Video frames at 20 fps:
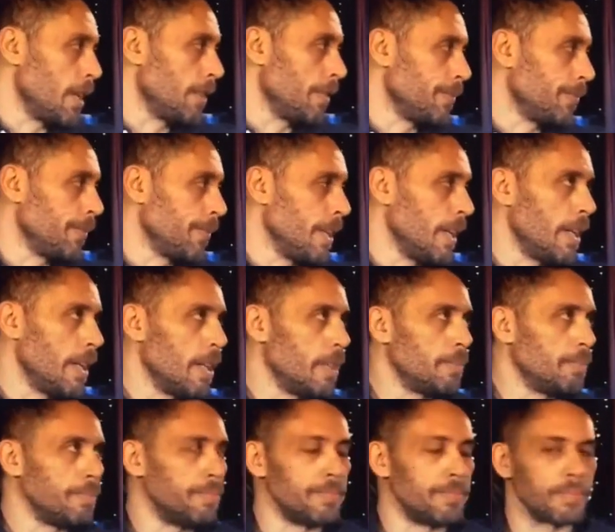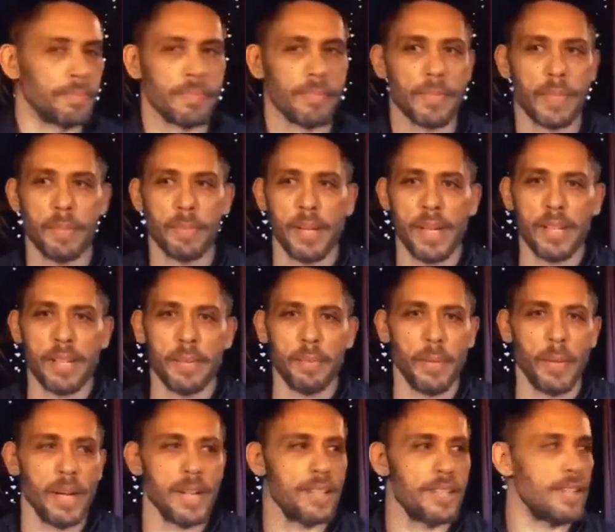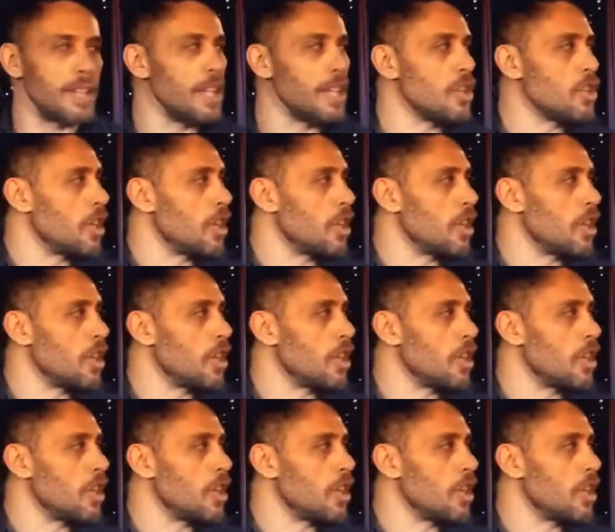Yep. It is a